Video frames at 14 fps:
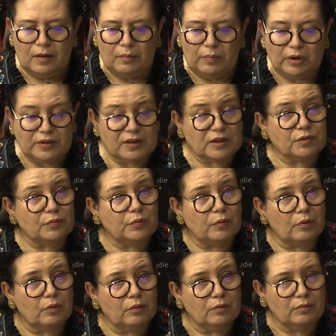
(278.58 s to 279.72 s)
But this
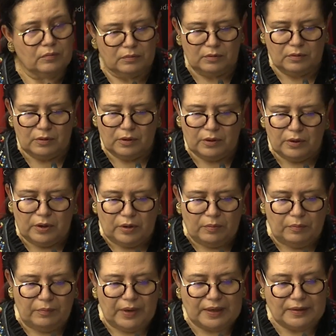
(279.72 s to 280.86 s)
fall
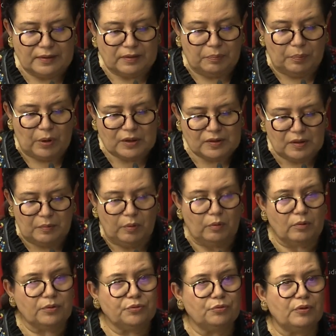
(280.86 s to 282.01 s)
made it
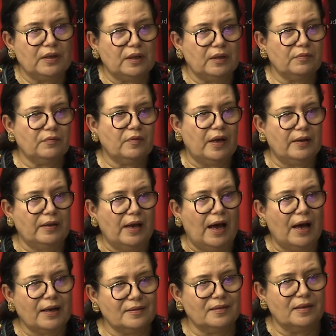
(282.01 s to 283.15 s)
possible to give an
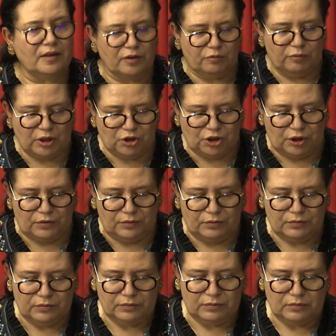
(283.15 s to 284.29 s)
acceleration
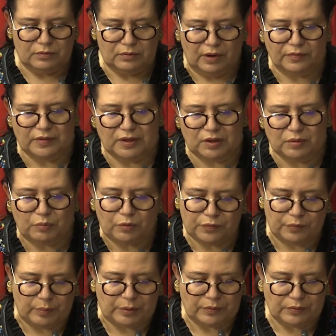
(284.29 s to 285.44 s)
of this
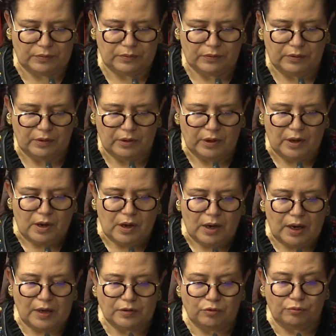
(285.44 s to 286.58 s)
movement
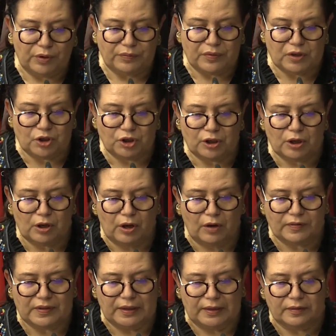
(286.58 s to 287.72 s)
and a revision
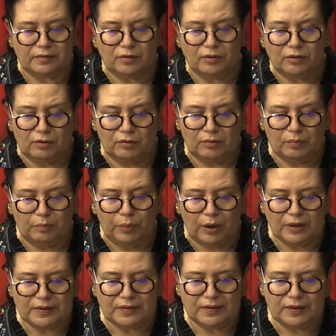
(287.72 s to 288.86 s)
of the internal
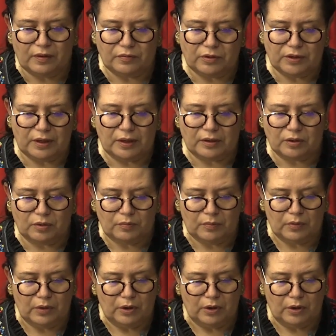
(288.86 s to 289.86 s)
policy of the kingdom